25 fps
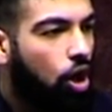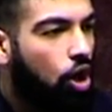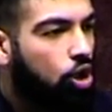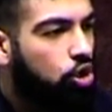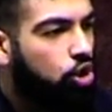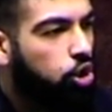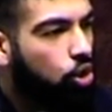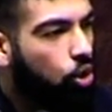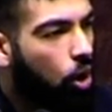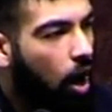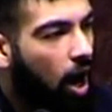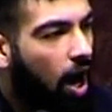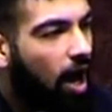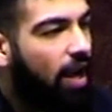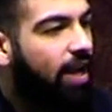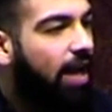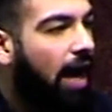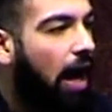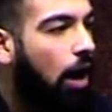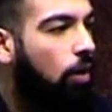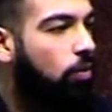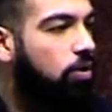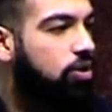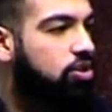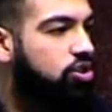to hug
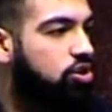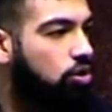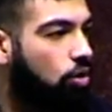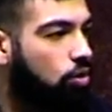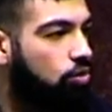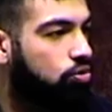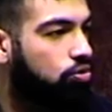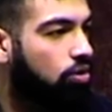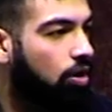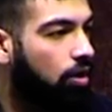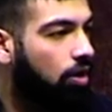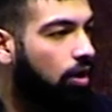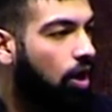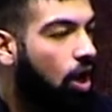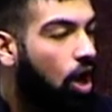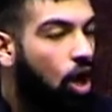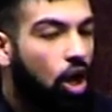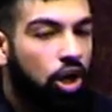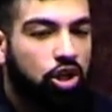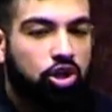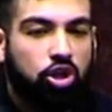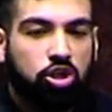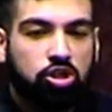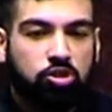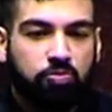our children,
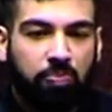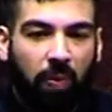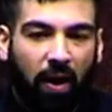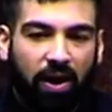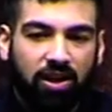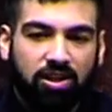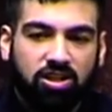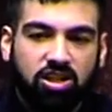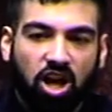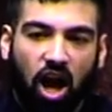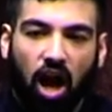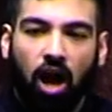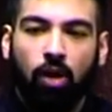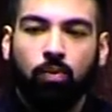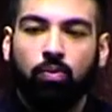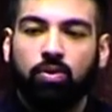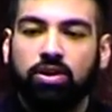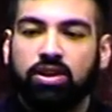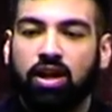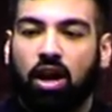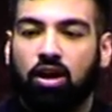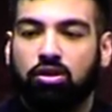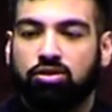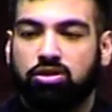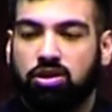to spend time
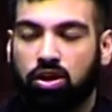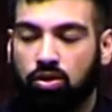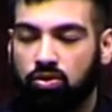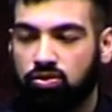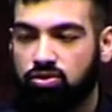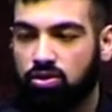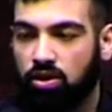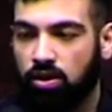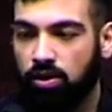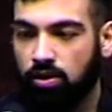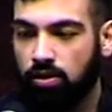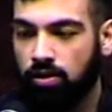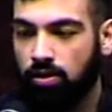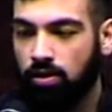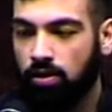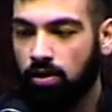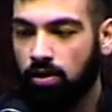with our children.